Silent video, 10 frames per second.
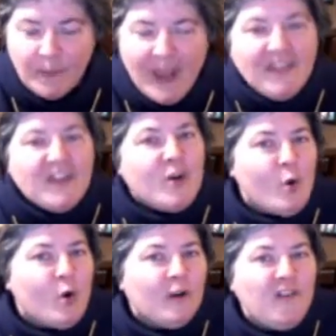at the
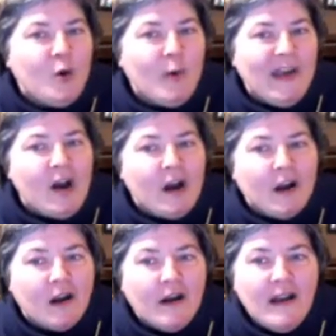core of who we
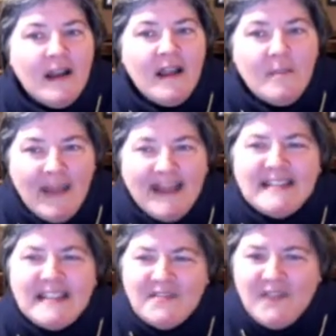are,
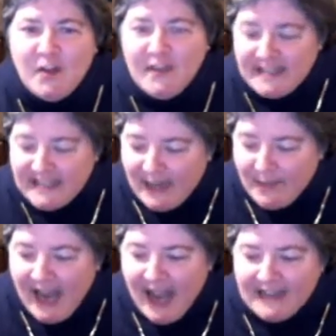makes us feel the
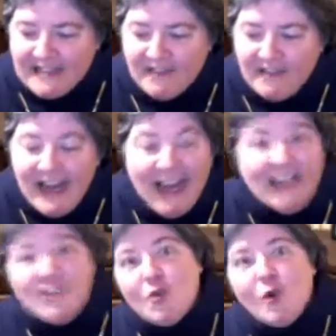same kinds of
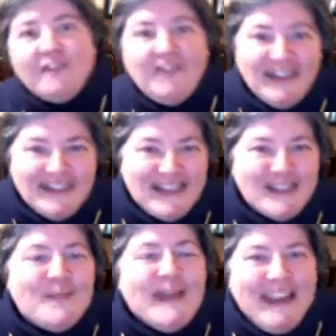endorphins
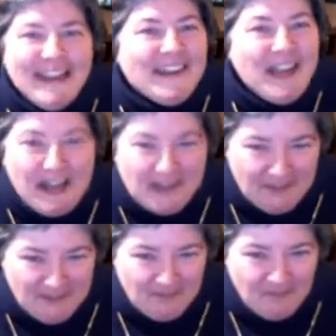as being in
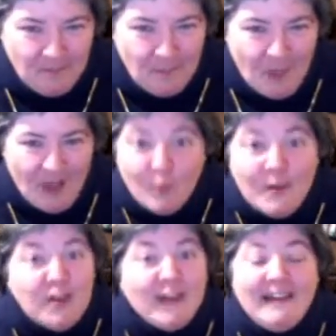love.
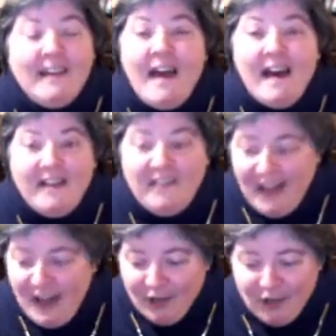When you're in love,
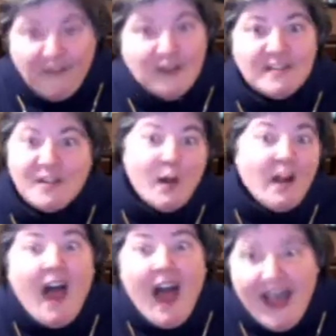you feel so
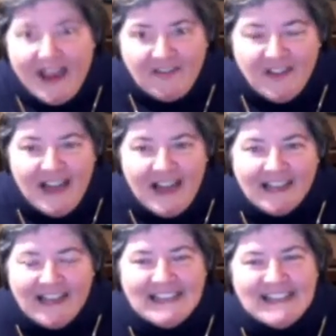alive,
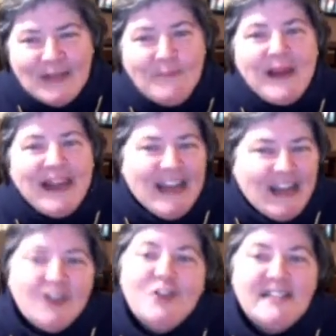like somebody
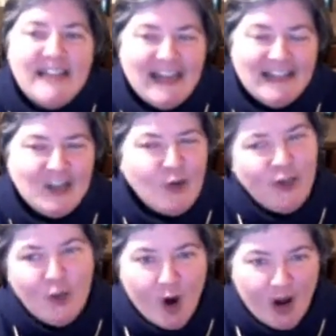understands who
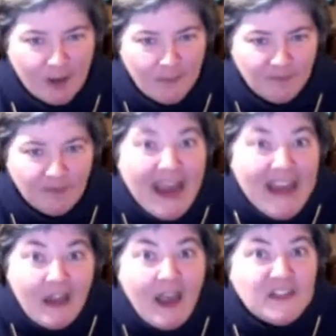you are
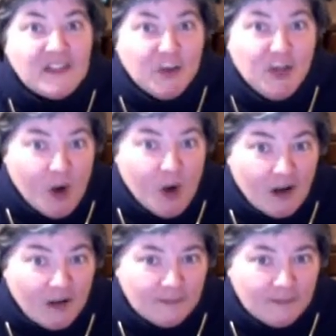and loves who you are.